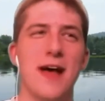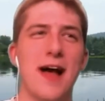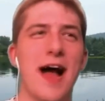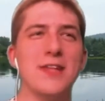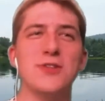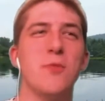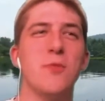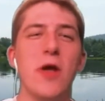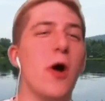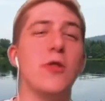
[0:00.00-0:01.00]
I just
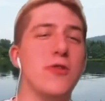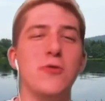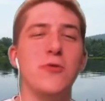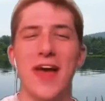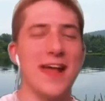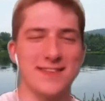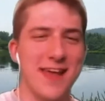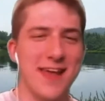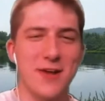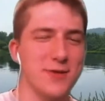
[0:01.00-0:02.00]
we all knew the
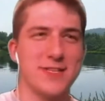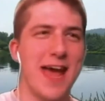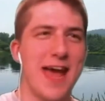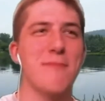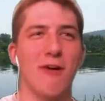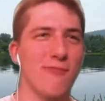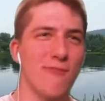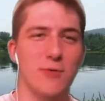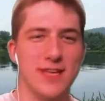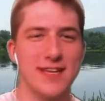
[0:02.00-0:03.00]
NSA could tap our
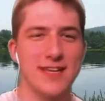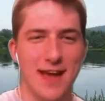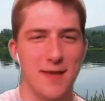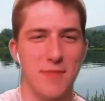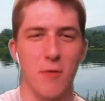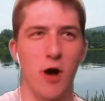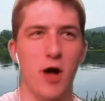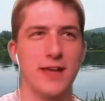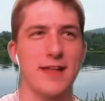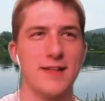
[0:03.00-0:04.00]
phones anytime they
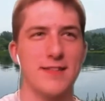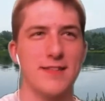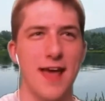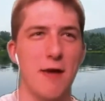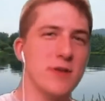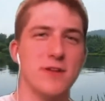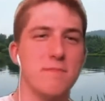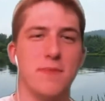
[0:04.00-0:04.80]
wanted. That wasn't yeah, but a big